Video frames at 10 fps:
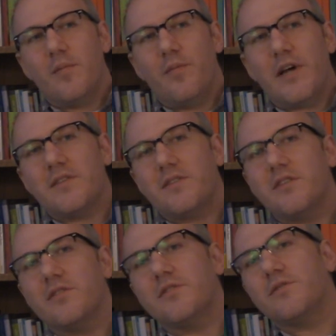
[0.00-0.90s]
That's
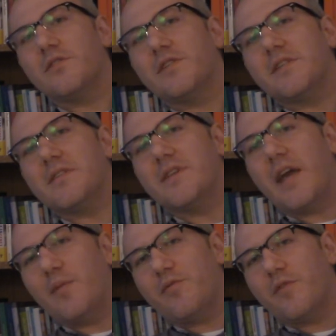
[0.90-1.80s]
still sort of an
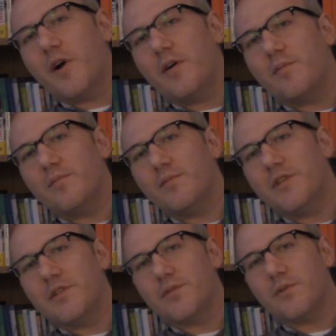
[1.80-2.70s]
escape from
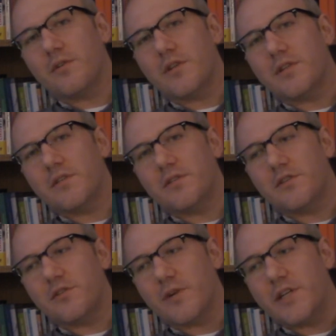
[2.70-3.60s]
this world and this
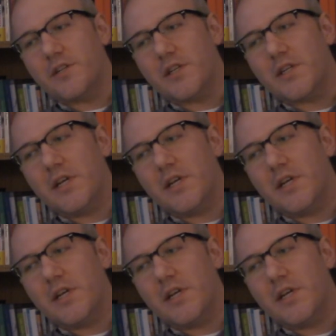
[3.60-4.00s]
situation.